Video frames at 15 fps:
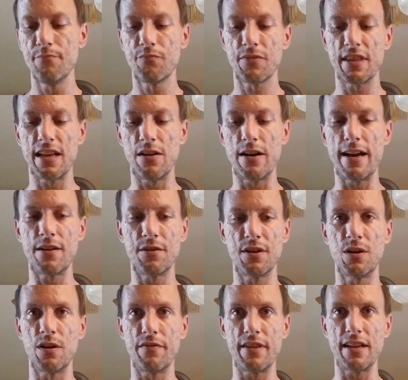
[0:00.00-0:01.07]
Now, I don't know
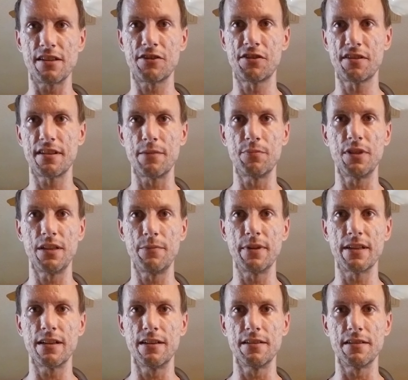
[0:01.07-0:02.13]
if that's simply
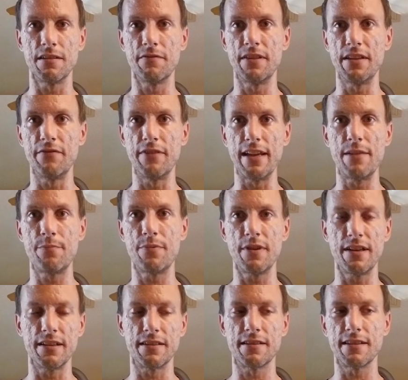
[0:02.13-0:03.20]
because of the vape
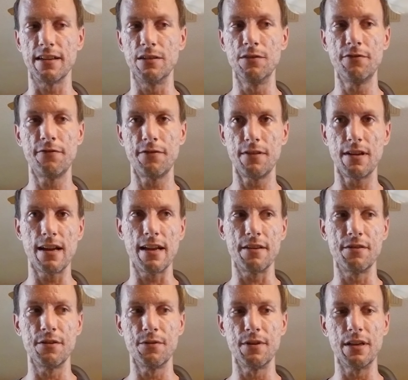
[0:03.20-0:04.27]
itself. I
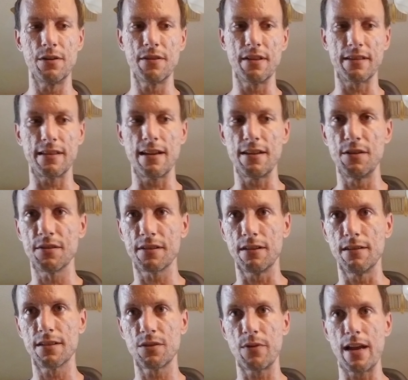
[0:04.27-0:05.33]
do know that that used to
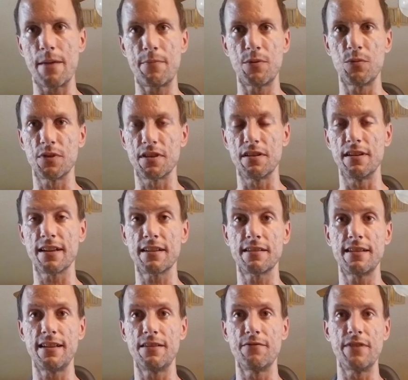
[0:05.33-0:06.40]
also happen with the
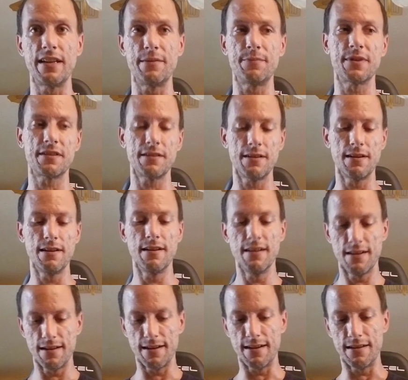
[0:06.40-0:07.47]
nicotine vapes.
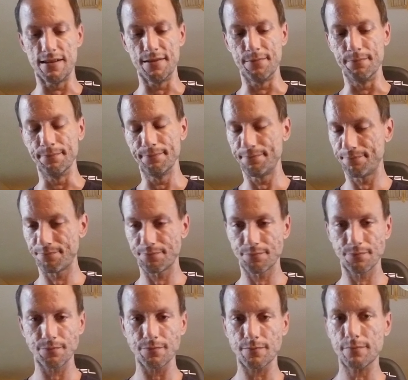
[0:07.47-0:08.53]

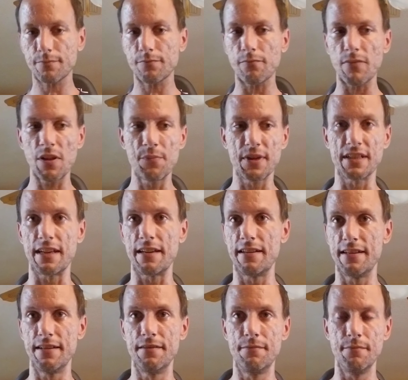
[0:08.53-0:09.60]
Because I
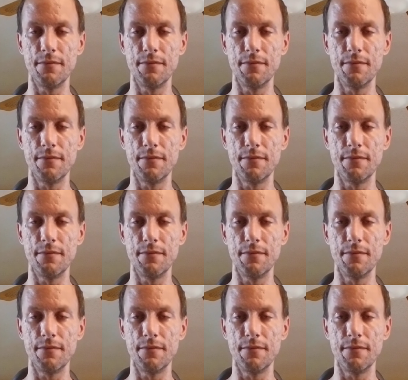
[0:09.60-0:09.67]
did,